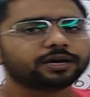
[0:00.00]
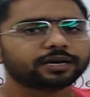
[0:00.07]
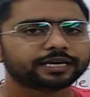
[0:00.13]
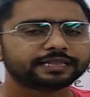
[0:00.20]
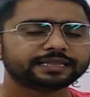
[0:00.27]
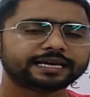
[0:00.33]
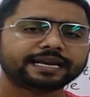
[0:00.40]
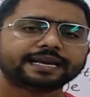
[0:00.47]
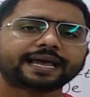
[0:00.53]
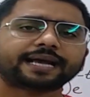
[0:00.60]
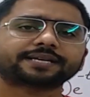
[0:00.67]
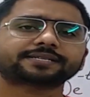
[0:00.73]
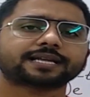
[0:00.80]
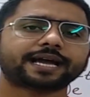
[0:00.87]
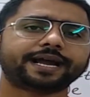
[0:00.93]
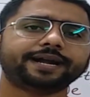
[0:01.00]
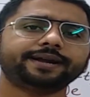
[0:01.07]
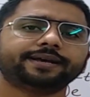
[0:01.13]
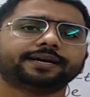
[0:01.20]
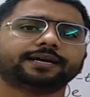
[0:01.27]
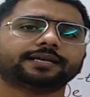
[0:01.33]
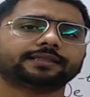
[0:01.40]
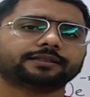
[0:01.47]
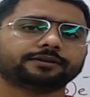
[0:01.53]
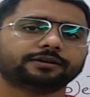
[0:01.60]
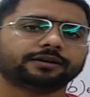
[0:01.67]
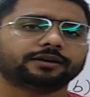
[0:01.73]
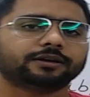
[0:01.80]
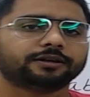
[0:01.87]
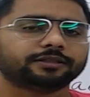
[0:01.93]
in the next slide
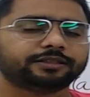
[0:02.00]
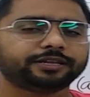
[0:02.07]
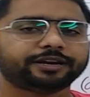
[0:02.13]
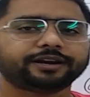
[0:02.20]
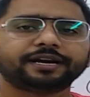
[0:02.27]
the